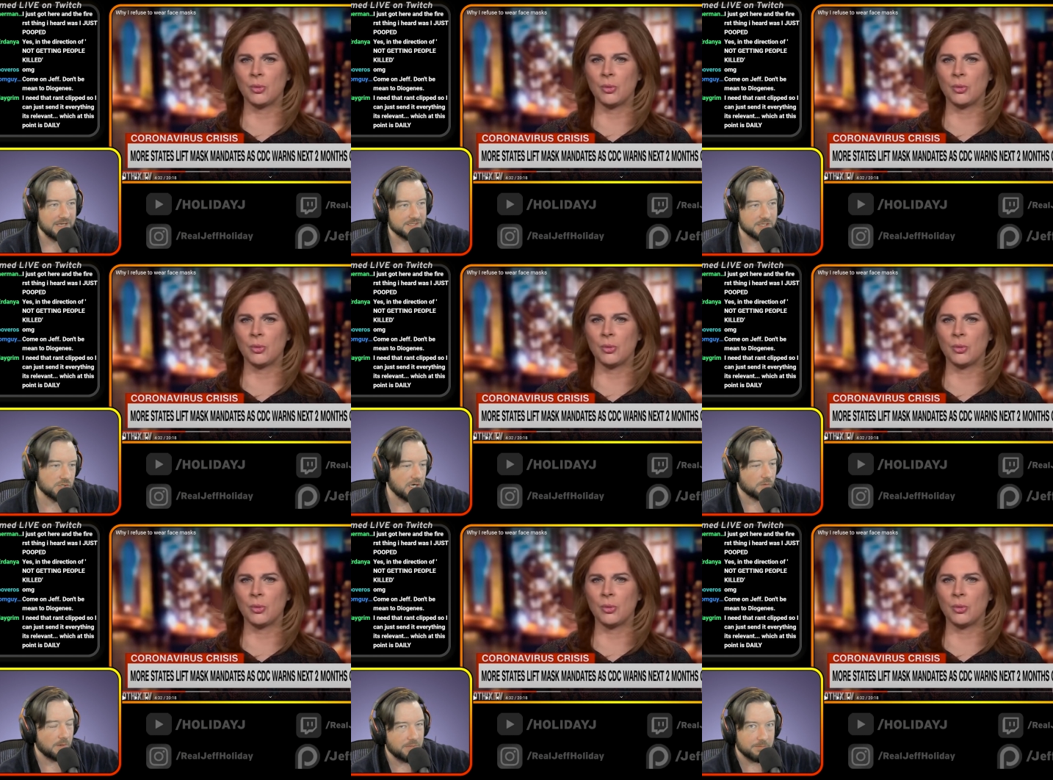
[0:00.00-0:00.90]
Speaker 1: like trying to run
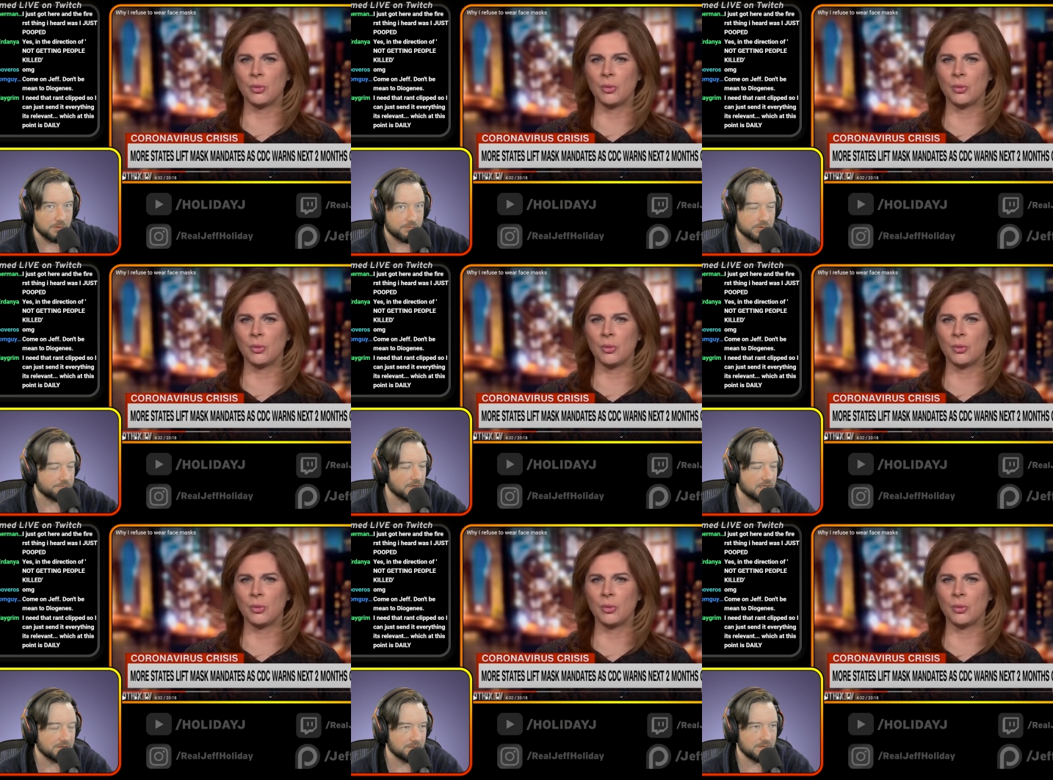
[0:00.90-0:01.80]
people over the
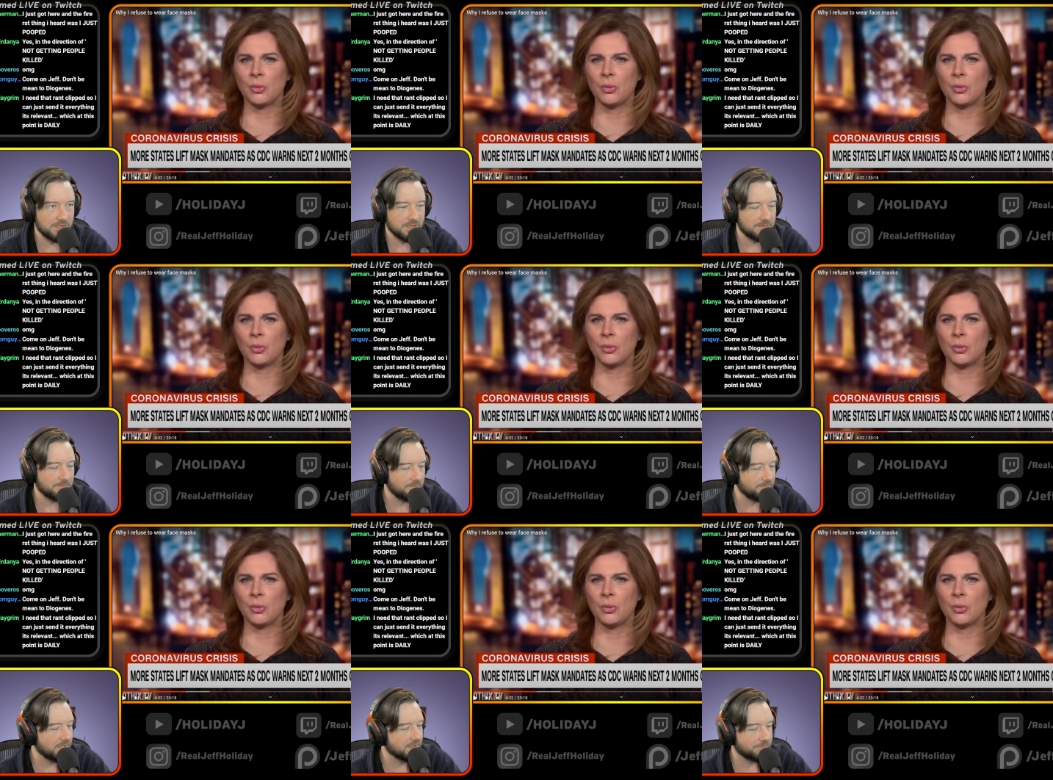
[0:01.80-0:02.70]
fucking the
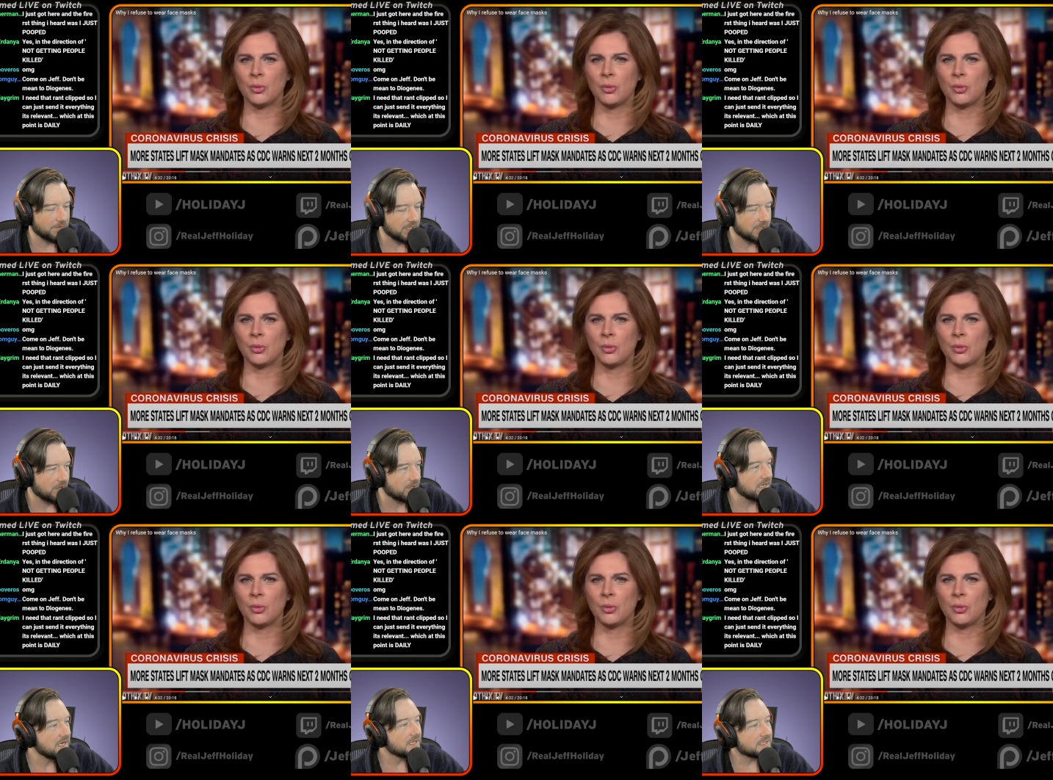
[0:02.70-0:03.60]
the fucking cart?
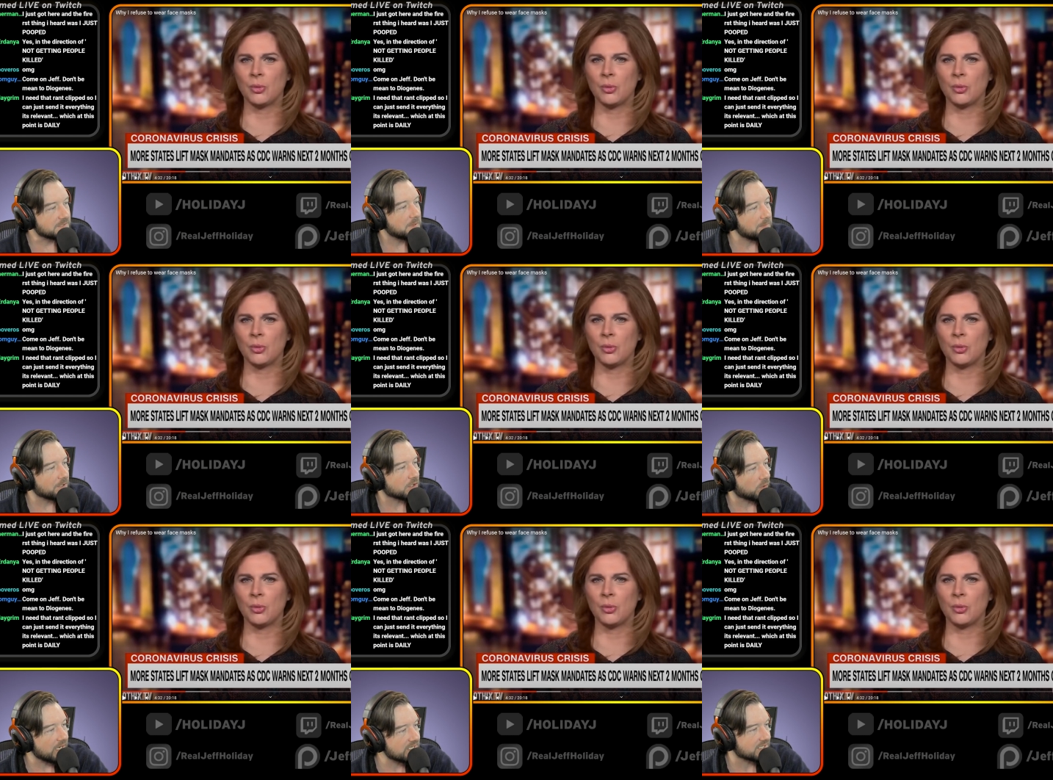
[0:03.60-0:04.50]
These people are
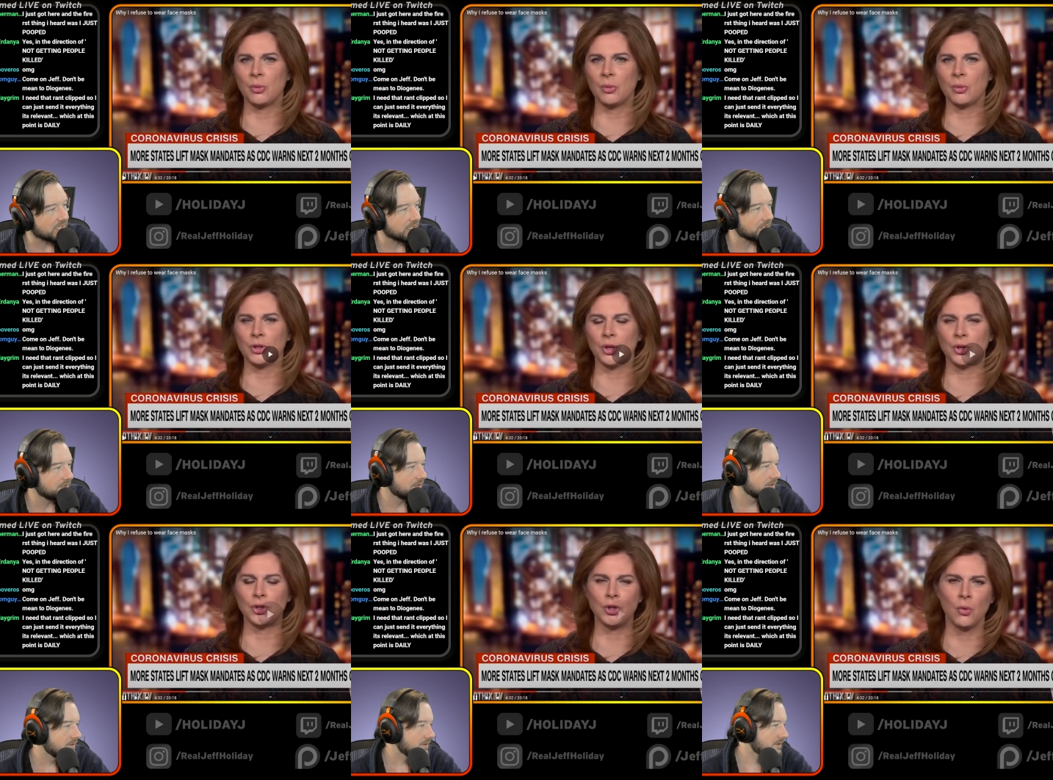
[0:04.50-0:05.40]
crazy
Speaker 2: a
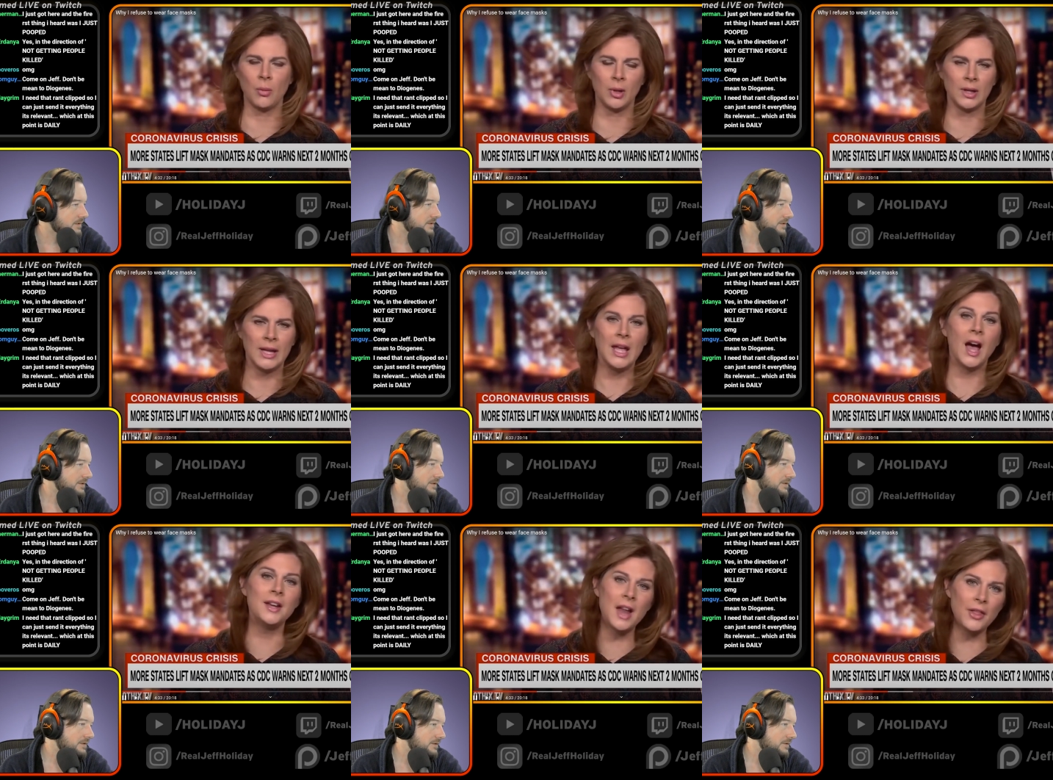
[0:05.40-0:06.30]
return to normal.
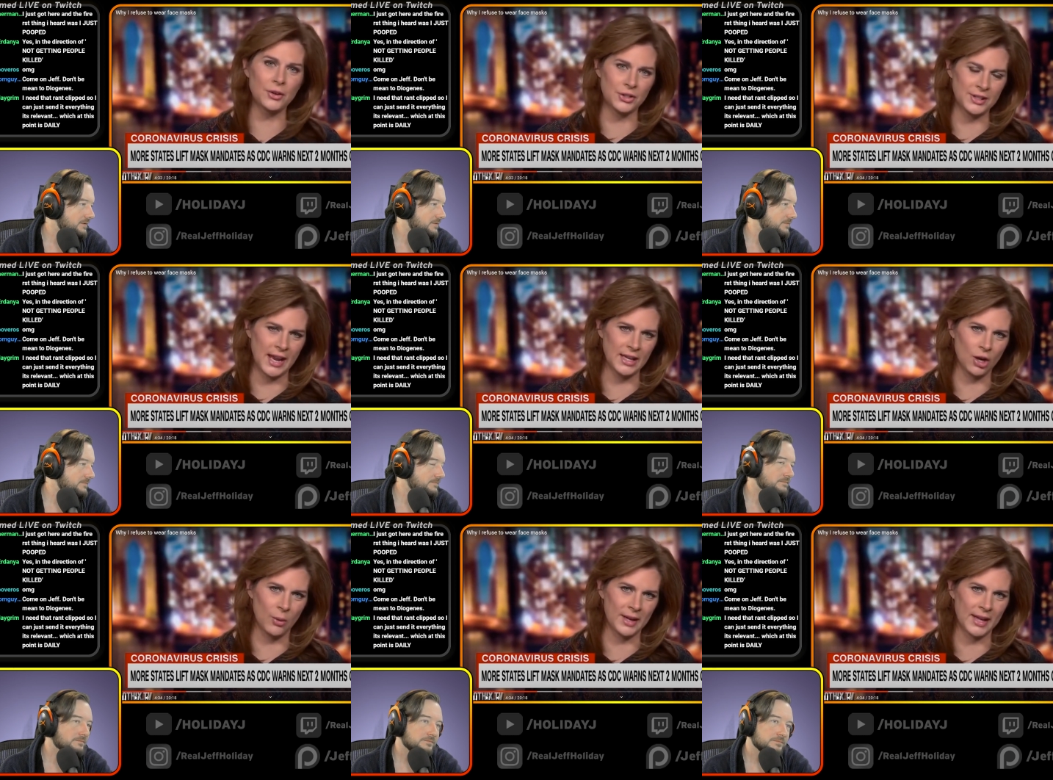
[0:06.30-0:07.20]
Another state
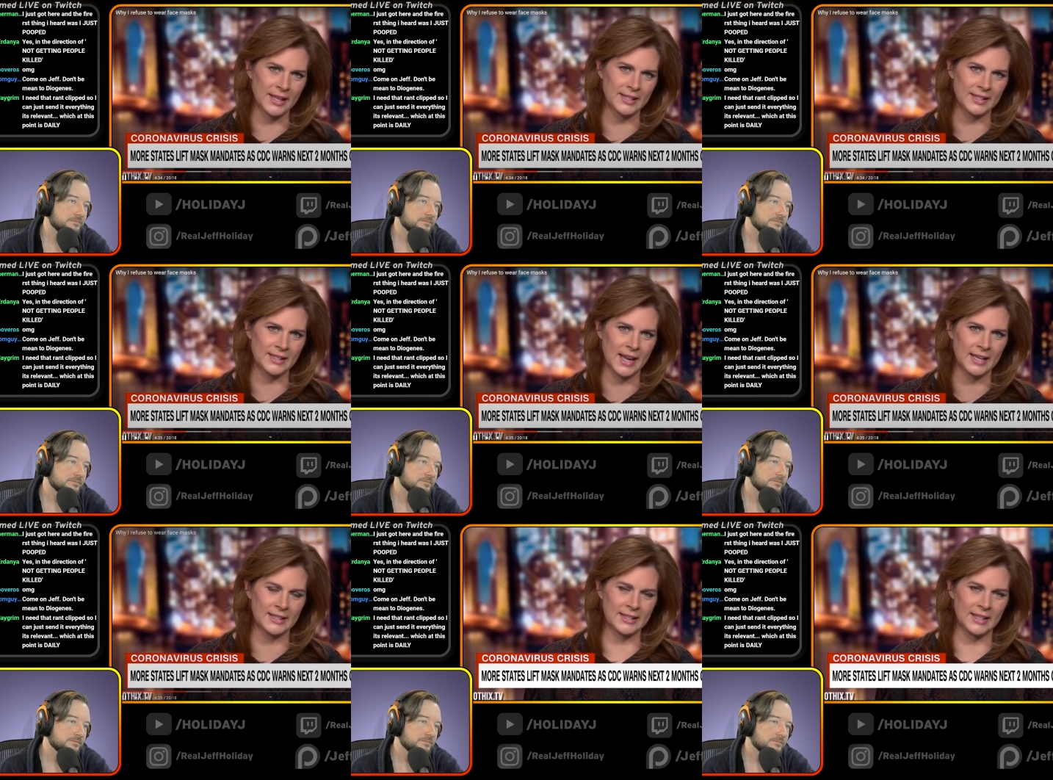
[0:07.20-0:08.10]
going against the
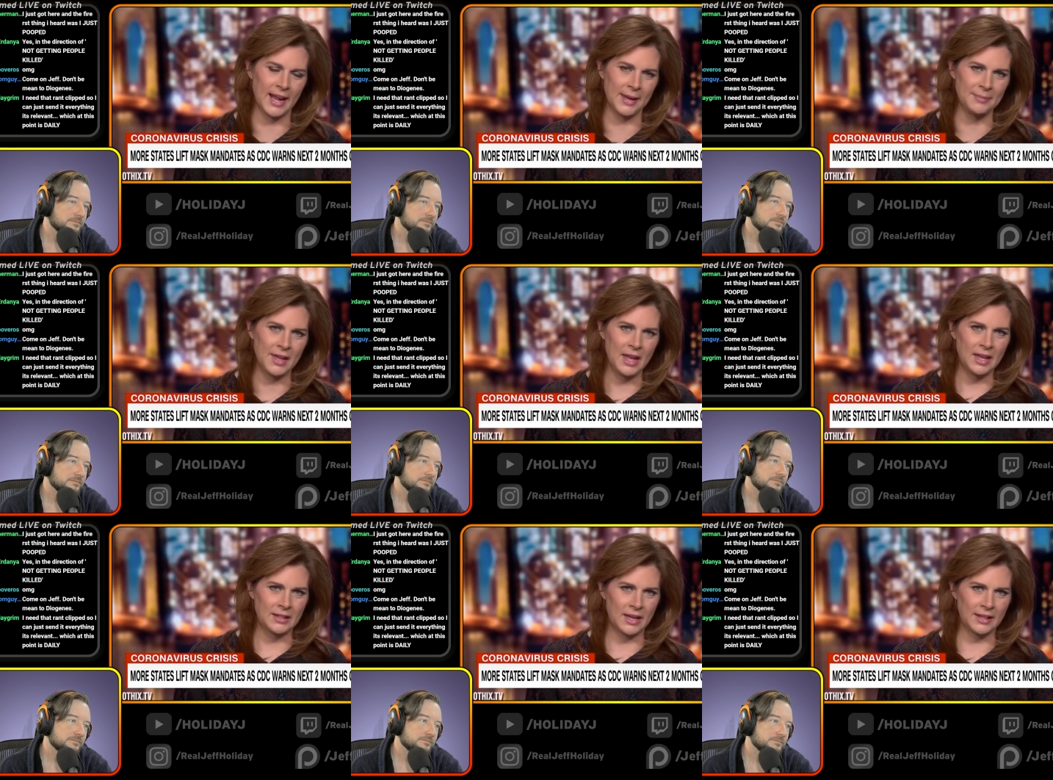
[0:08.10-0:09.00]
science tonight.
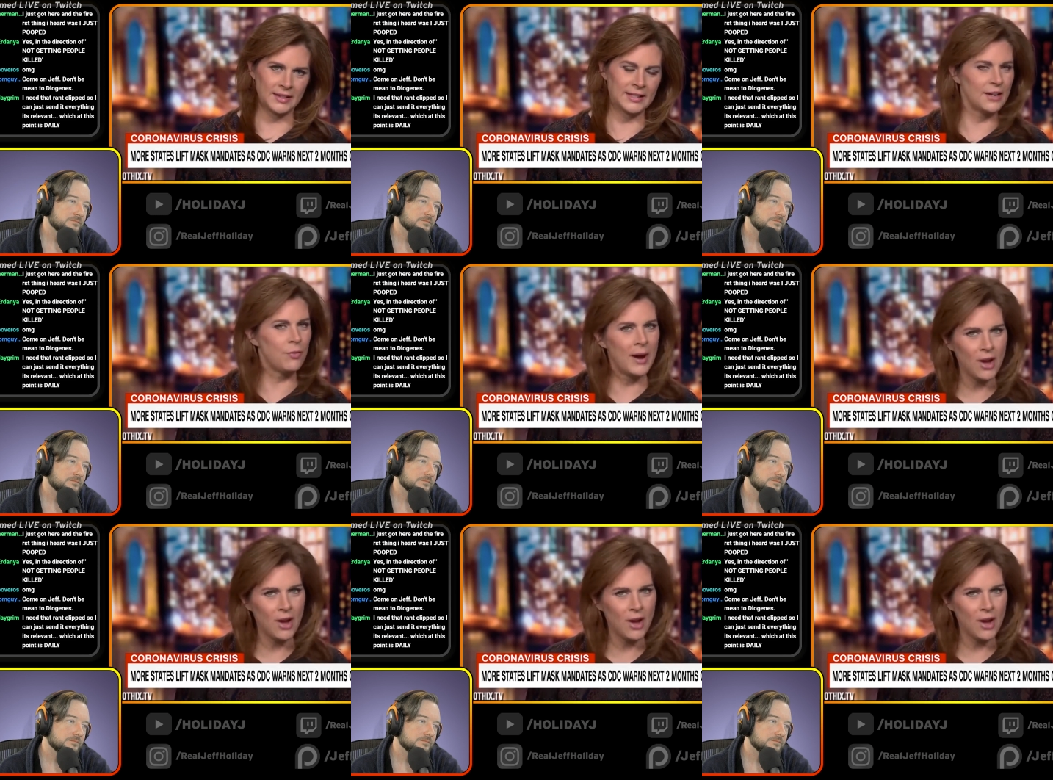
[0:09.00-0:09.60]
Tonight, the state of